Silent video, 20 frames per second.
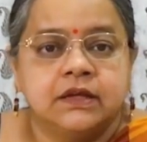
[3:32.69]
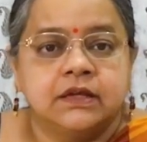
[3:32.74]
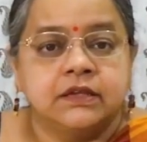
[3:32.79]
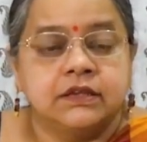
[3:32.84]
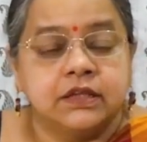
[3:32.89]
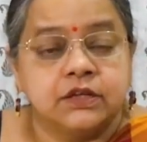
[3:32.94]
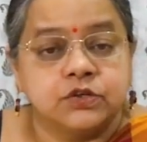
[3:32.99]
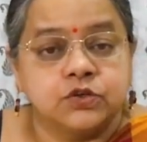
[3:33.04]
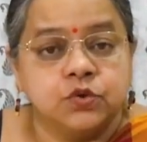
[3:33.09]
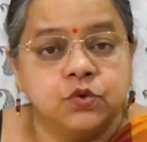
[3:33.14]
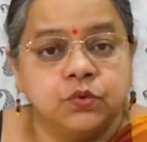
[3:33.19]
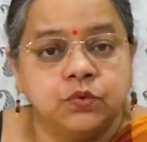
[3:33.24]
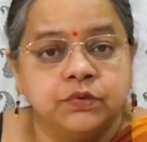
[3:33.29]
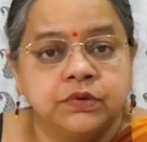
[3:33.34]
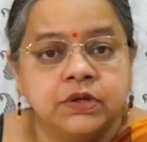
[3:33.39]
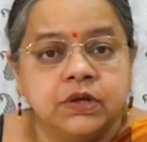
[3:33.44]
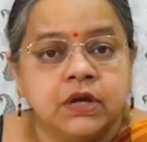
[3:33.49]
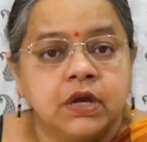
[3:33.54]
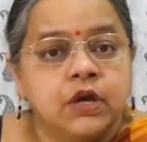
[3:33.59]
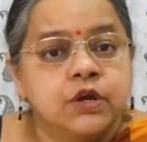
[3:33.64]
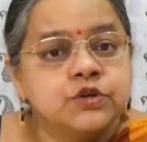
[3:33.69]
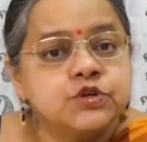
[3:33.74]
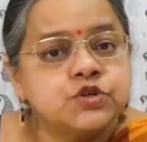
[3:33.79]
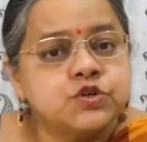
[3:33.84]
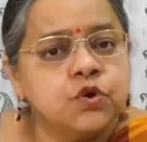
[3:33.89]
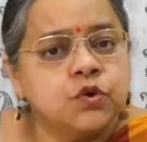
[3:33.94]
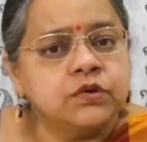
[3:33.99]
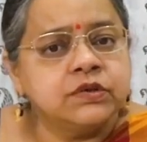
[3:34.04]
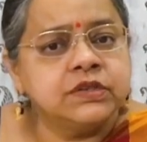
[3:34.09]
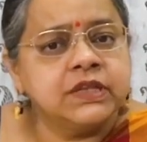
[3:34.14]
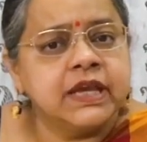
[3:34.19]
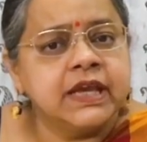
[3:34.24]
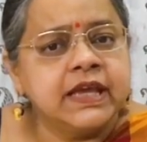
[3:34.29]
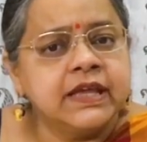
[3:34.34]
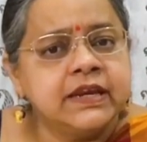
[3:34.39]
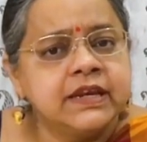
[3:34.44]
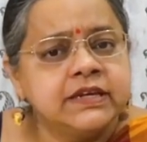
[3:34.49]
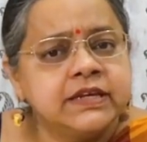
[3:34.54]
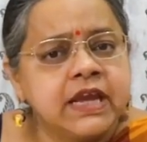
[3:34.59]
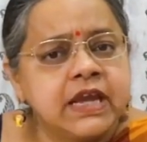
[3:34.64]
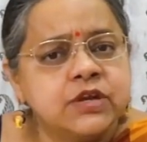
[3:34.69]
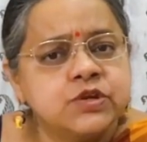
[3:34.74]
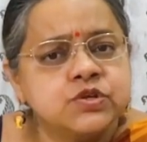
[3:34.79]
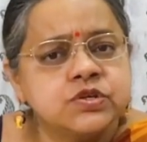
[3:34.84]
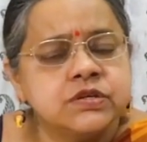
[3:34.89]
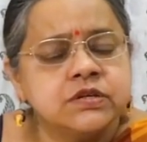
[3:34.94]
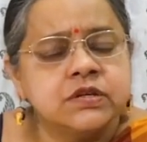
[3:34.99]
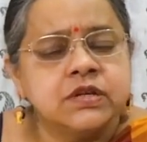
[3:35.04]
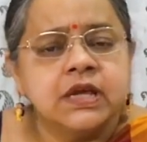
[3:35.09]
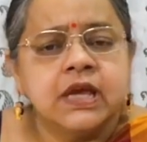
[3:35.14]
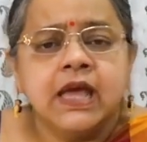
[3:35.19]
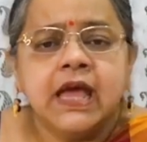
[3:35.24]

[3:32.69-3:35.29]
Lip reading: The tone shows the irritation